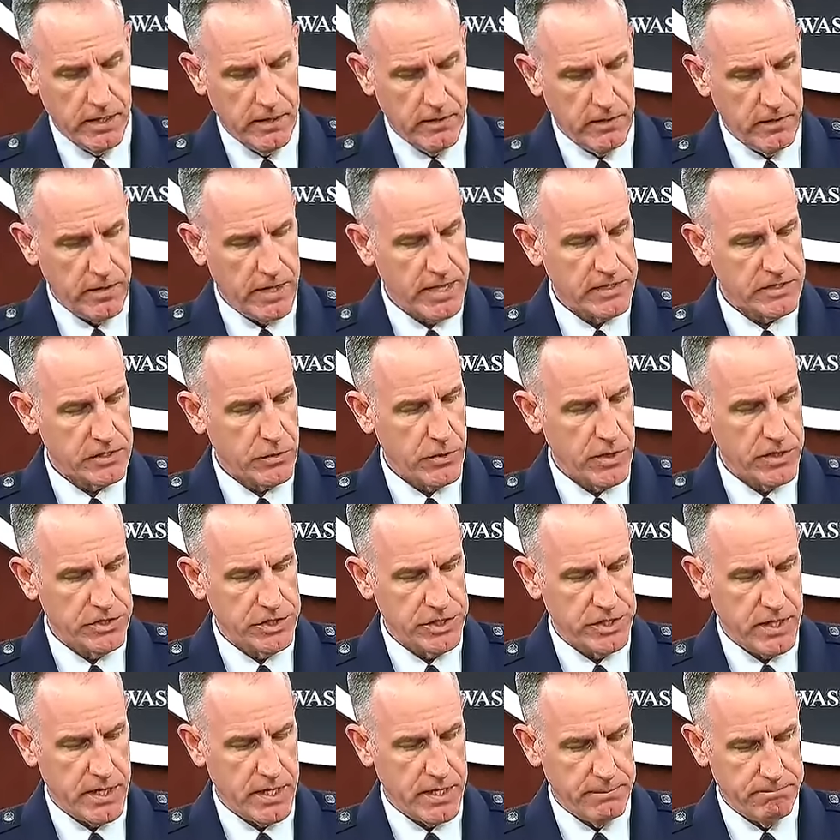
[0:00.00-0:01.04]
last
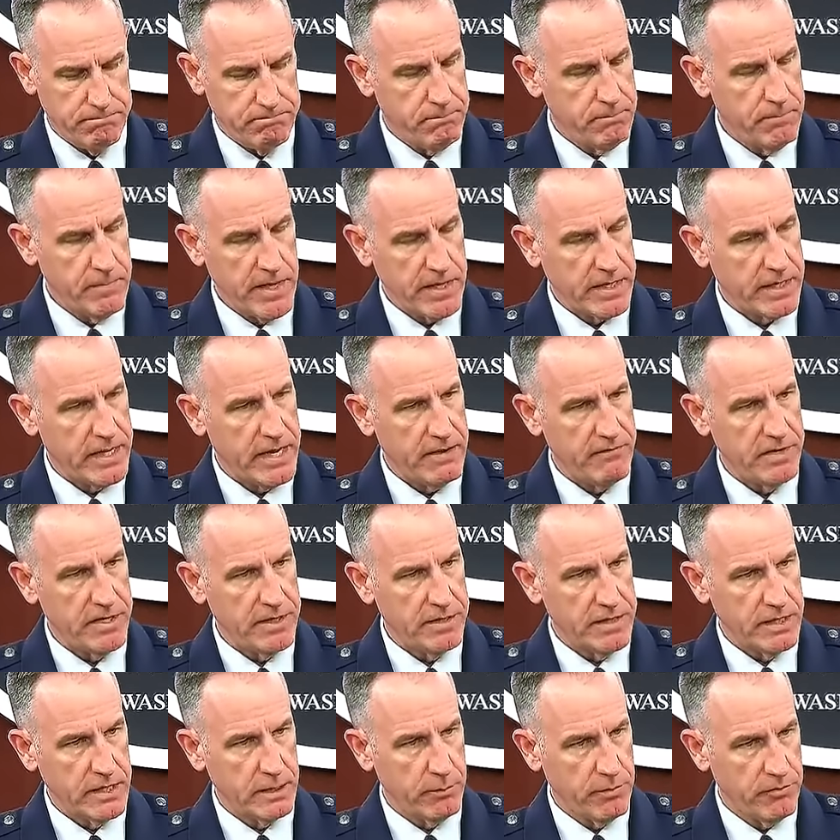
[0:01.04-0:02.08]
question, I'm not going to have
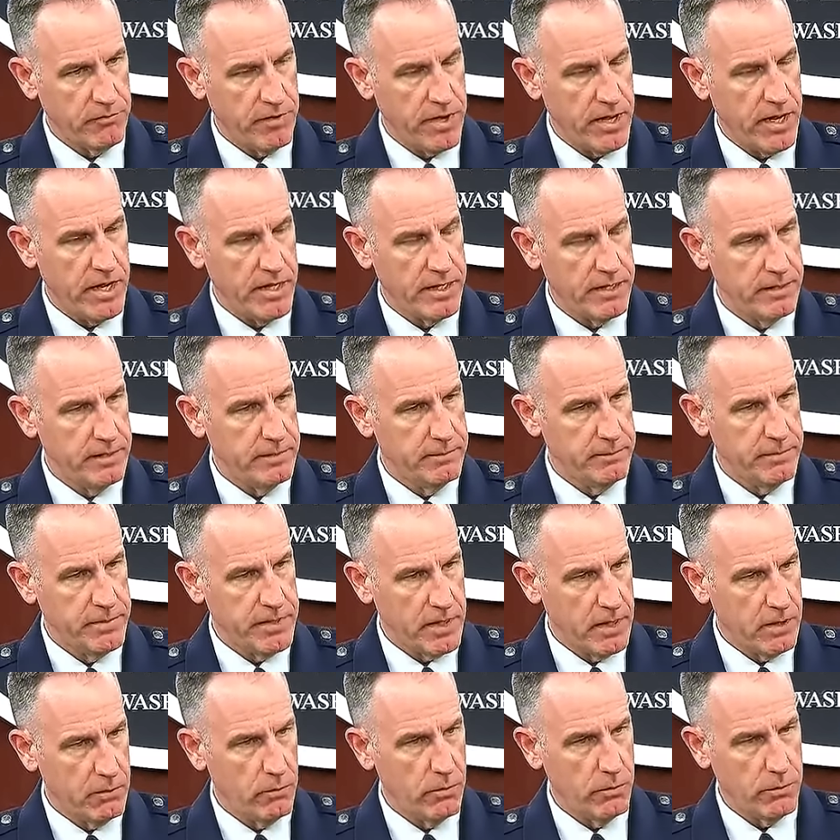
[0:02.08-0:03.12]
anything to provide
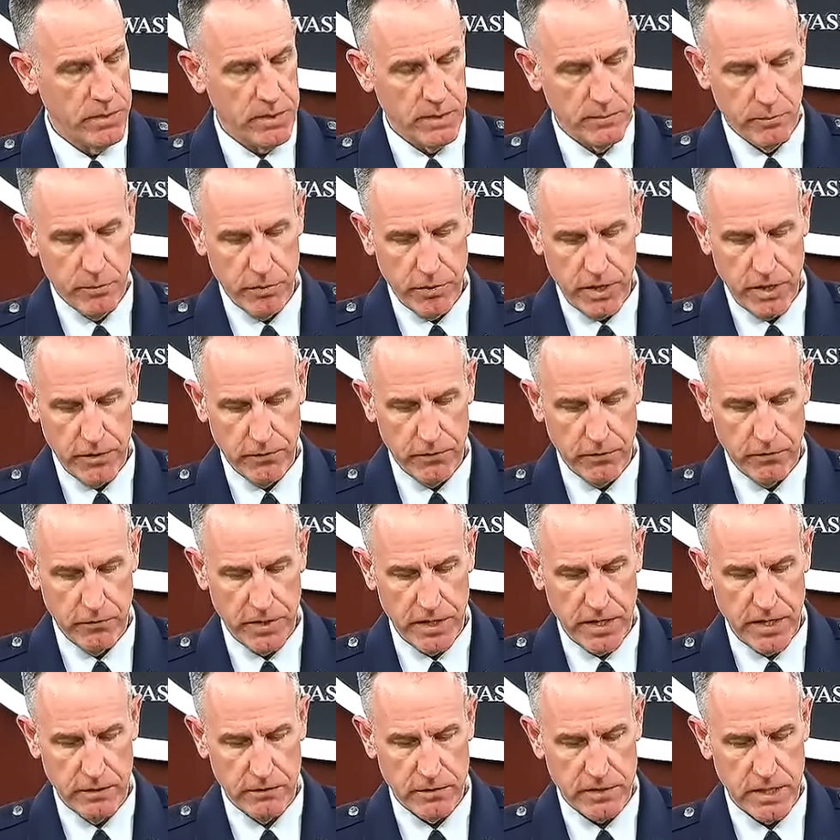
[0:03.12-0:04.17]
beyond what we put out in the
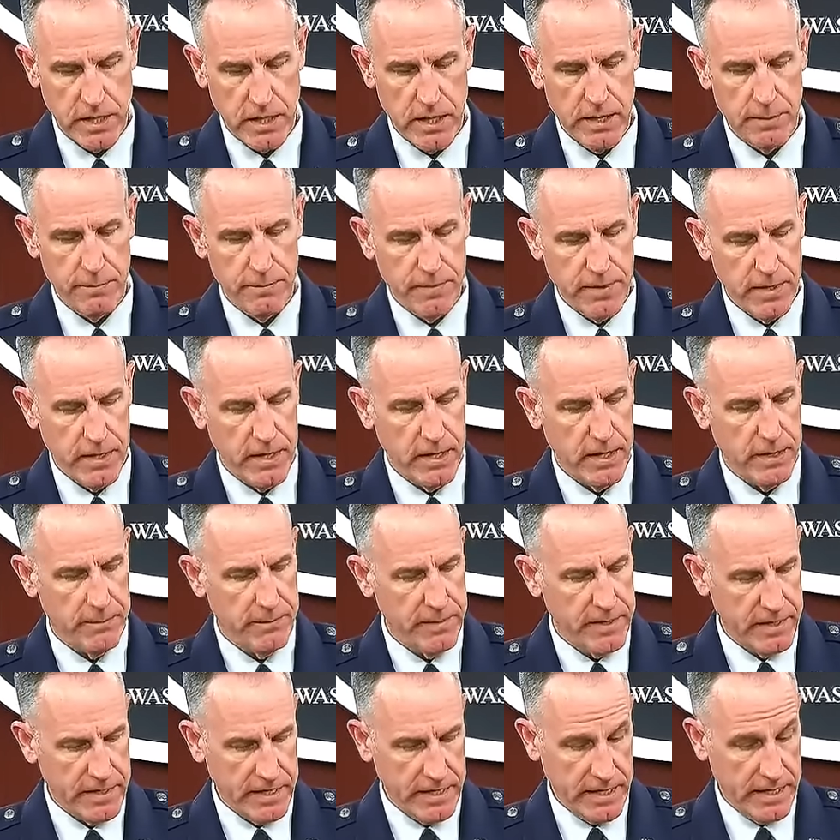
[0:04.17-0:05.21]
readout, Tom.
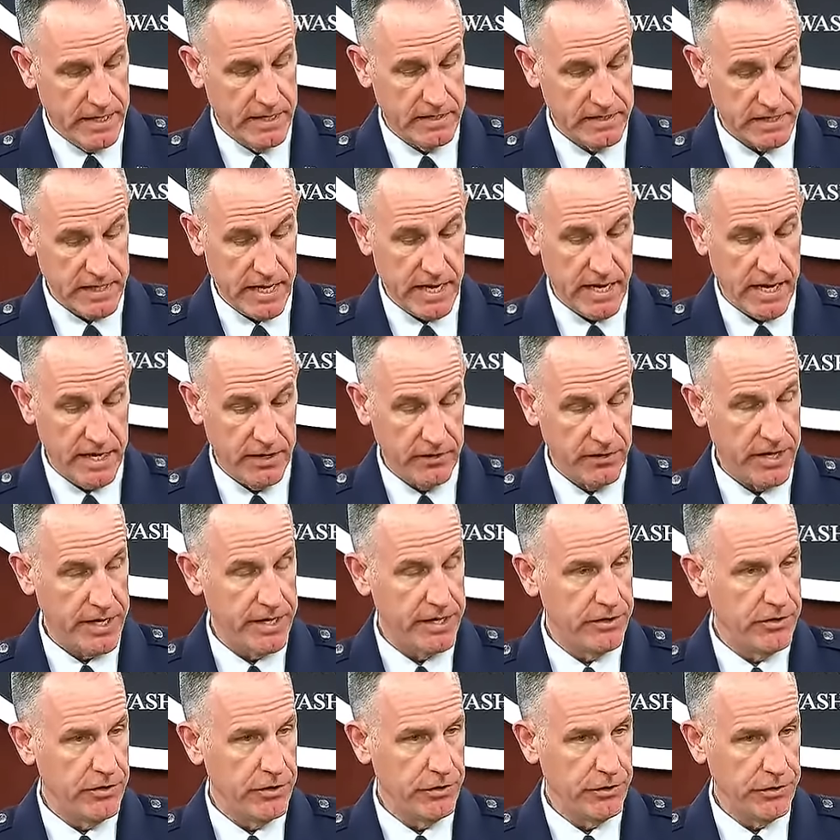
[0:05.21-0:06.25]
And as I
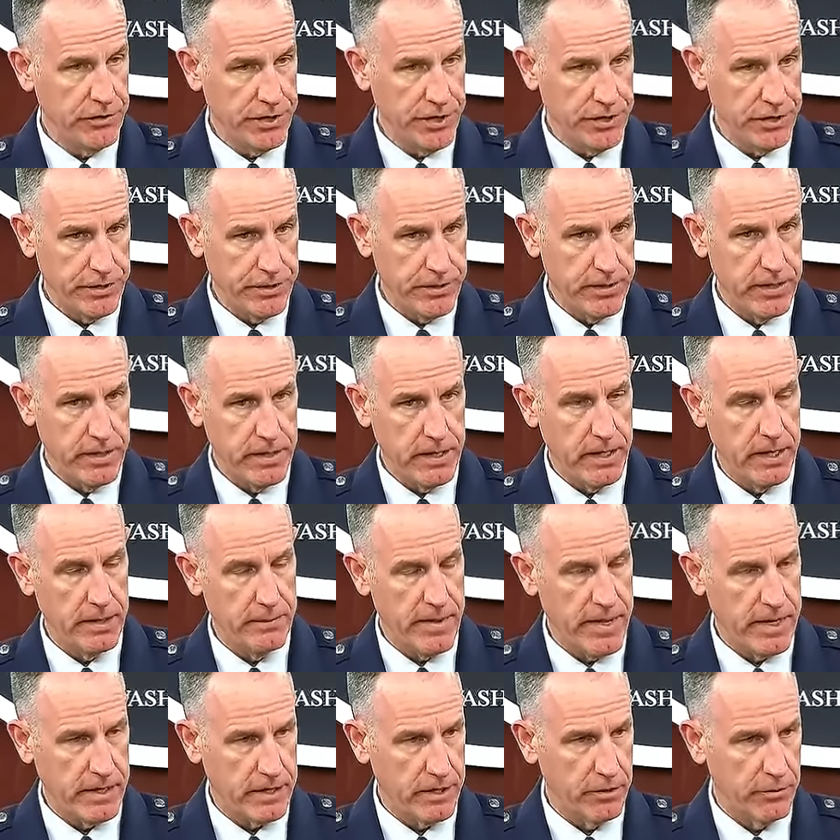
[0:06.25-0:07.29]
highlighted earlier,
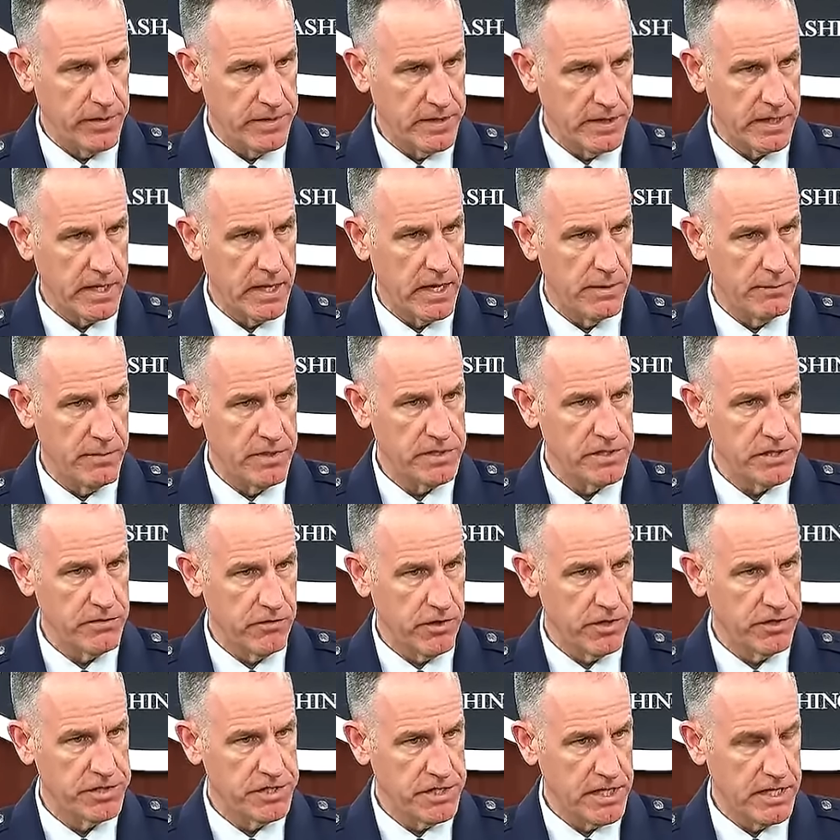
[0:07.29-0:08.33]
echoing the comments of
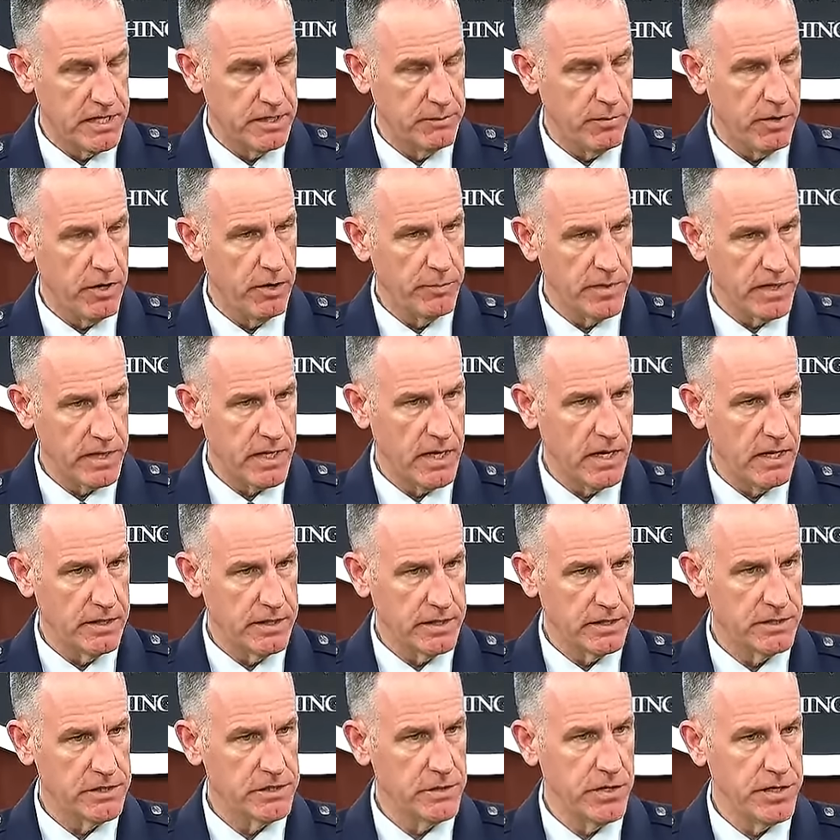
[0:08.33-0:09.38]
our State Department
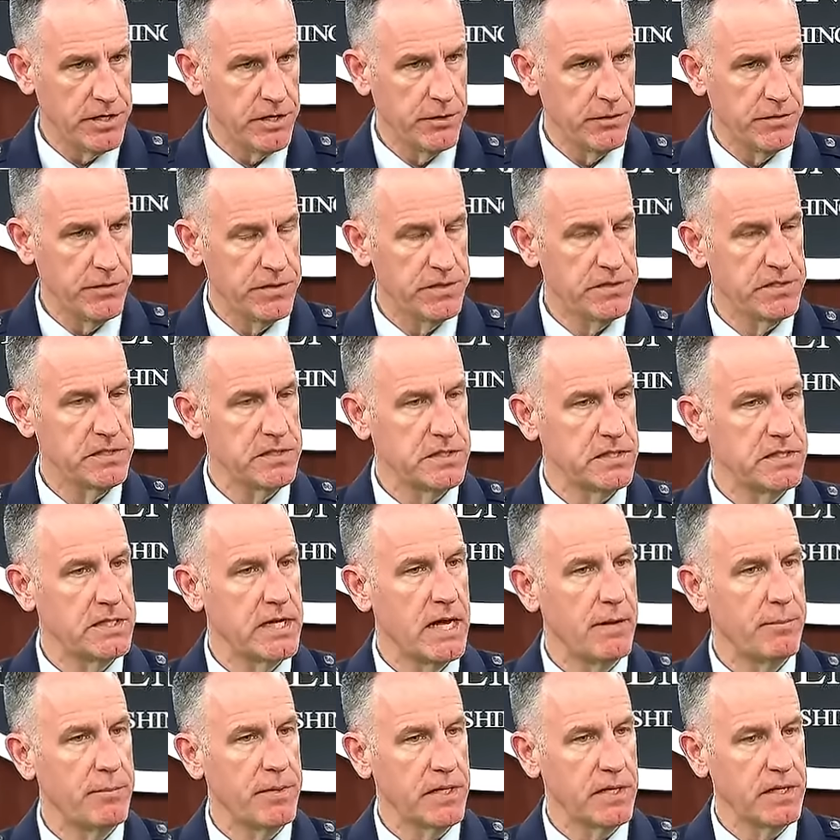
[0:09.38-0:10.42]
colleagues, so I know this is a
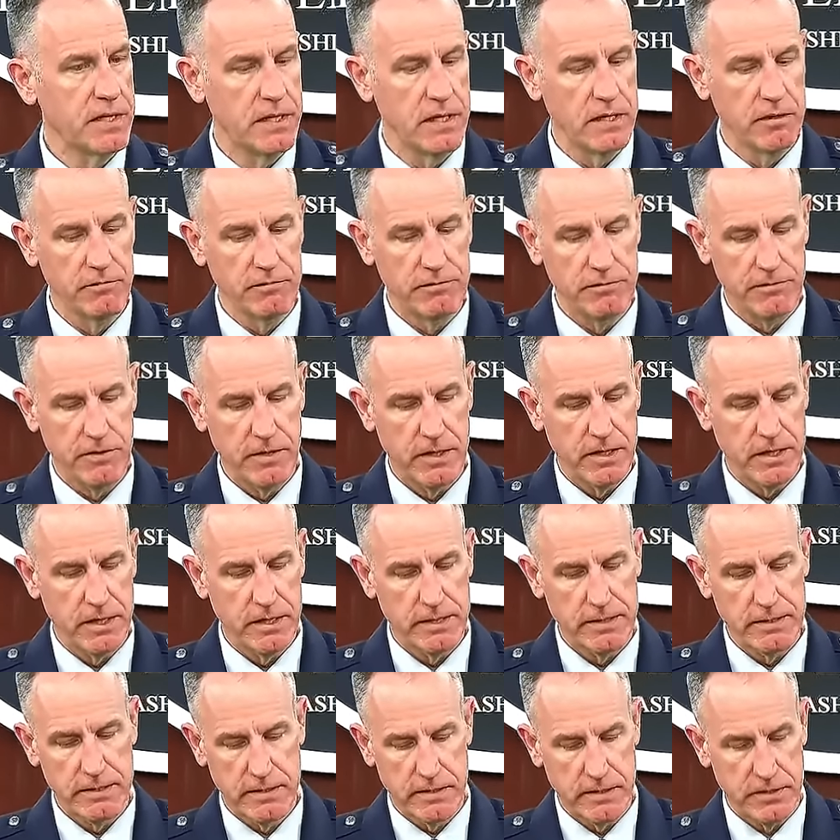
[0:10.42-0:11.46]
topic of
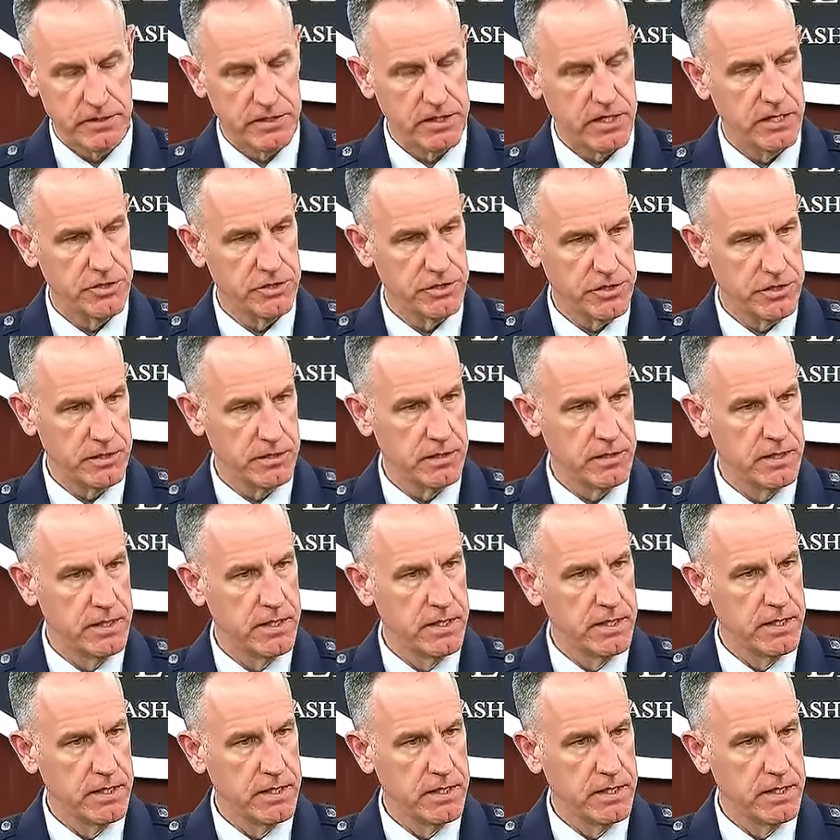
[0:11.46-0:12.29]
discussion